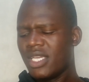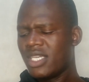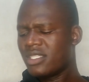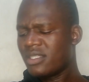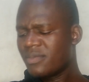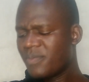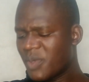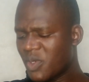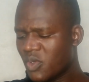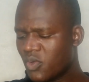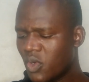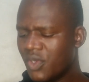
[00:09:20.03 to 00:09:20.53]

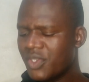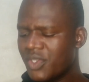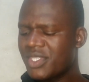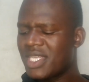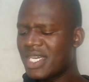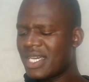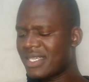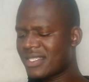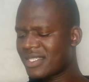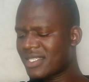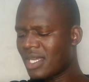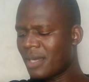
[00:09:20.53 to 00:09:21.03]
It's
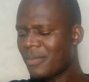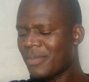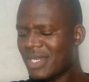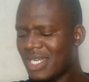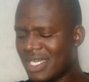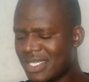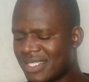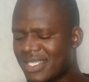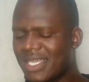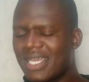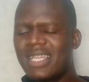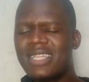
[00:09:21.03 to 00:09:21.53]
because there are some
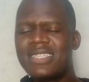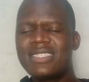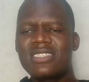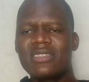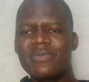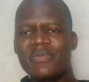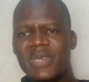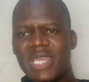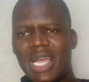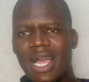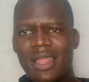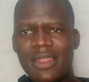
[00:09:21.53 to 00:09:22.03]

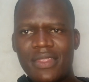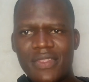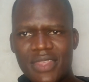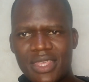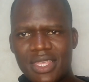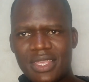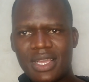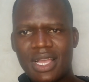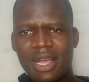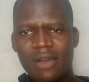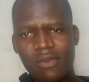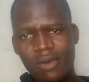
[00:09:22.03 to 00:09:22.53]
cartels behind
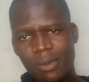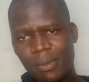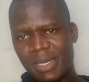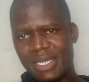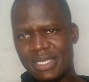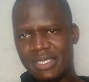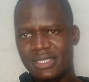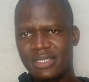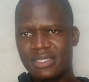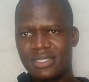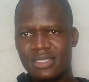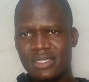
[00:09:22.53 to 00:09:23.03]
the
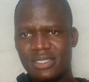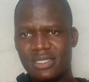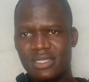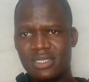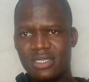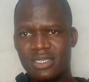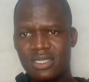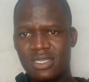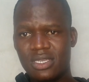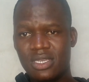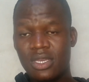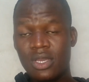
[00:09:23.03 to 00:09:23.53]
government
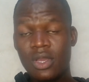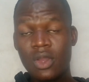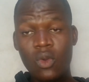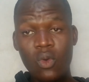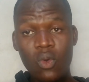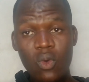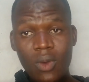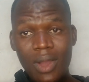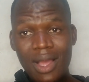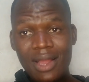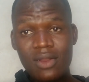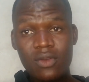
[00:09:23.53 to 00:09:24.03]

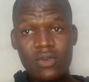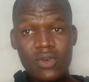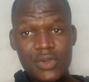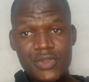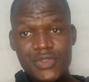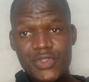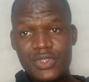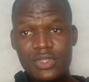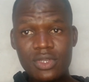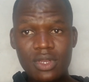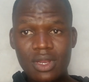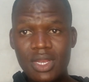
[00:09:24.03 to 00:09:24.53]
who are
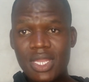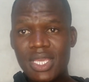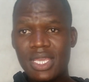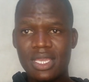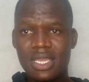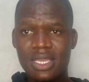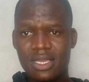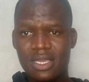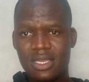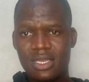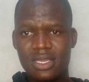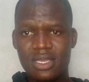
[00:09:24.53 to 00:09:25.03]

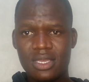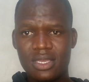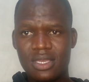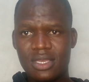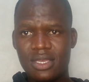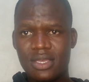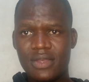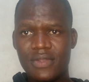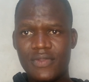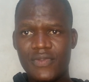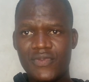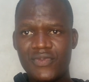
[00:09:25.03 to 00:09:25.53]
controlling
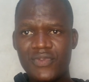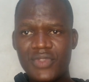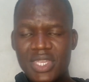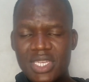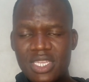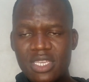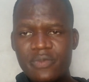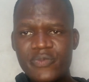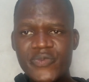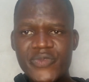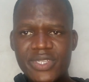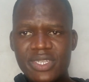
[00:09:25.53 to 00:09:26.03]

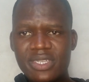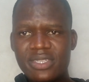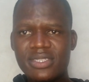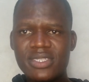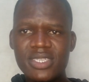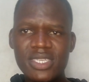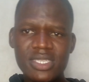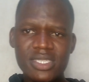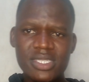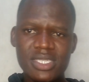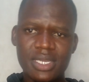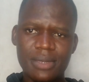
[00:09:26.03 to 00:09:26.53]
the deep
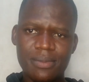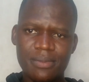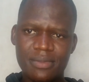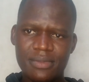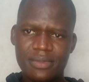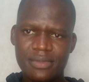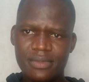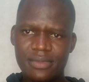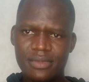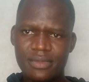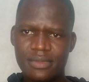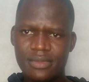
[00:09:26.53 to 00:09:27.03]

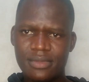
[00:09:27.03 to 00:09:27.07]
system.